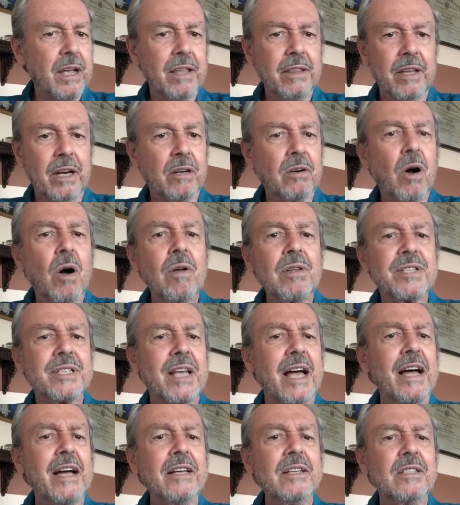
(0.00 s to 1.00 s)
They are all
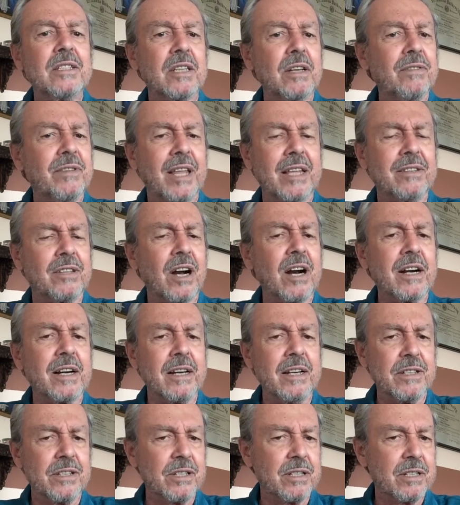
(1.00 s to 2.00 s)
signs of the
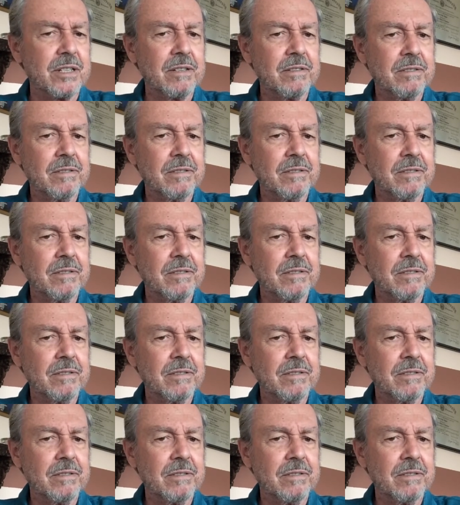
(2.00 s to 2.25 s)
darkness.